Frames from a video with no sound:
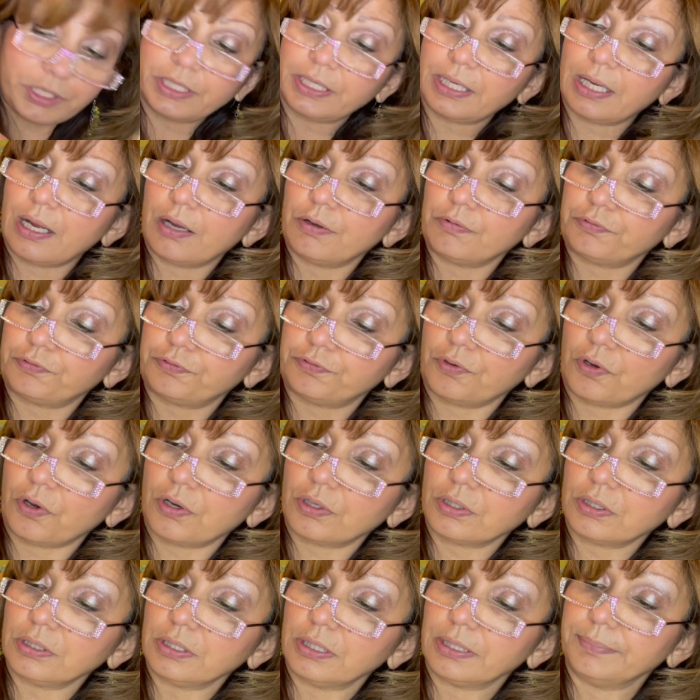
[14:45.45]
count
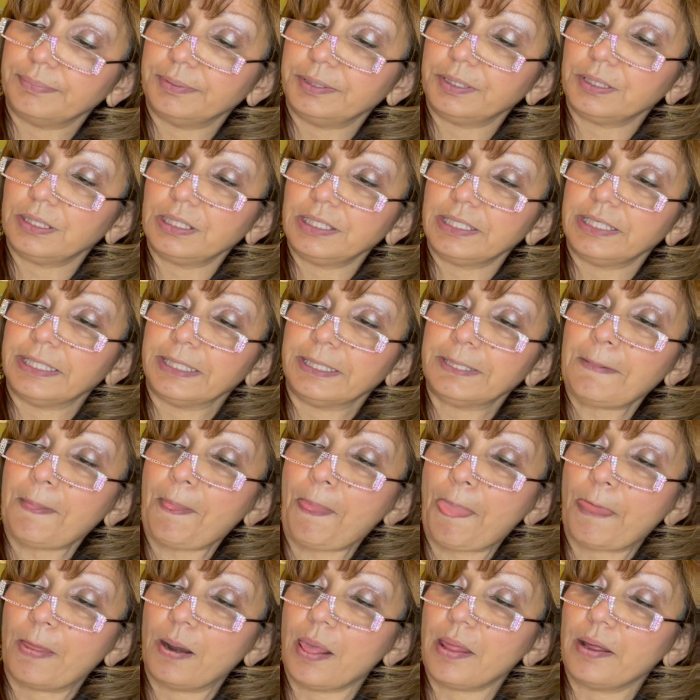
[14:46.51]
fog linen.
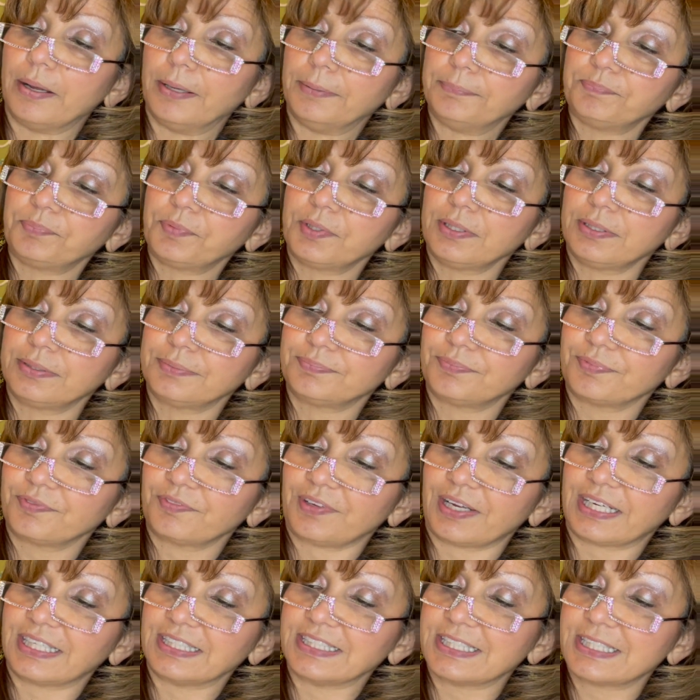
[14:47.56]

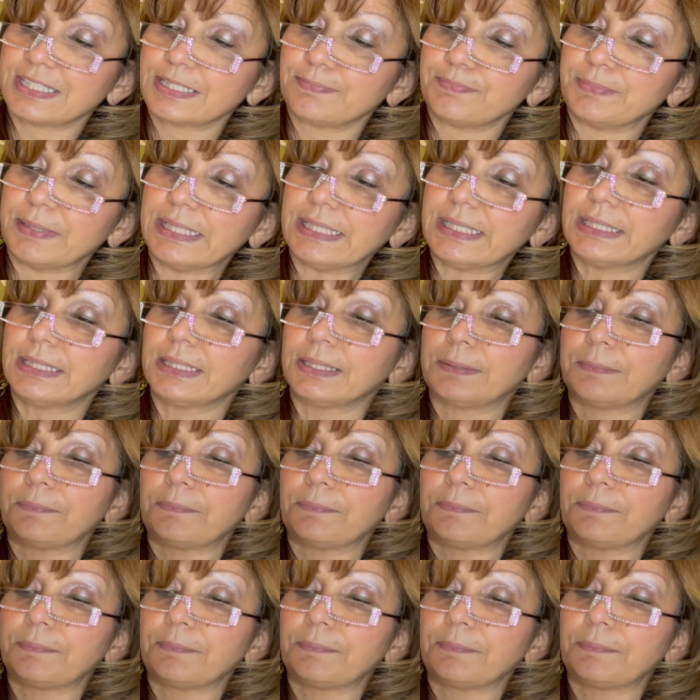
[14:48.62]
I can speak.